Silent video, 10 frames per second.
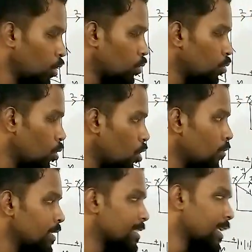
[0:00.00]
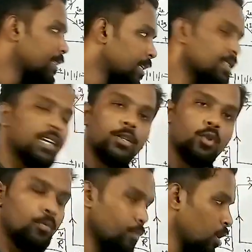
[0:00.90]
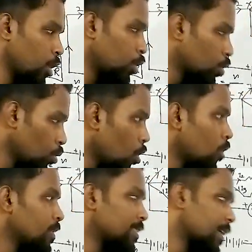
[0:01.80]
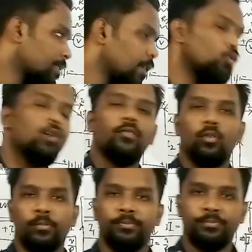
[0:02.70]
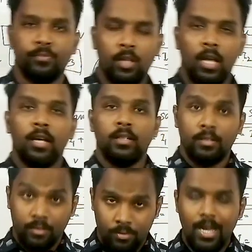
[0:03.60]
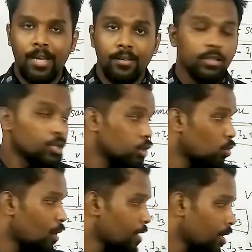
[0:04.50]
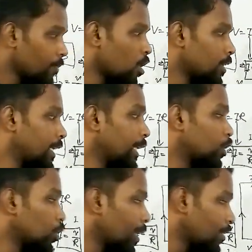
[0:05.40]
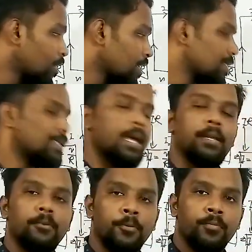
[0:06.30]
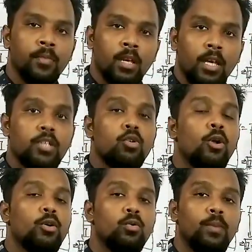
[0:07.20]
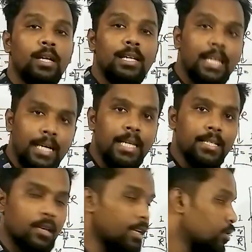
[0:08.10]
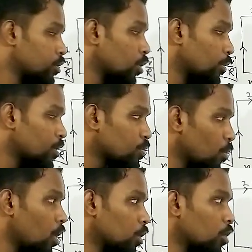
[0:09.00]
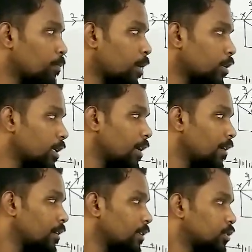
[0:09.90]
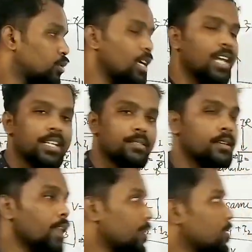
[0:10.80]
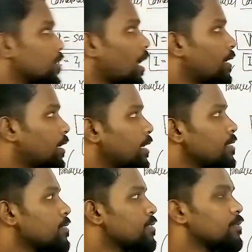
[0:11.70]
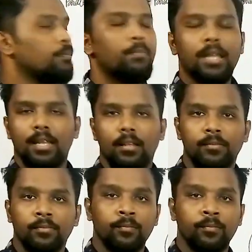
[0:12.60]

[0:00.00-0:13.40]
2 ohm is less than 6 ohm. 2 ohm is less than 12 ohm. Right? So what we have got? The equivalent resistance is going to be decreased and it is going to be small compared to the 3 resistance that is connected in parallel.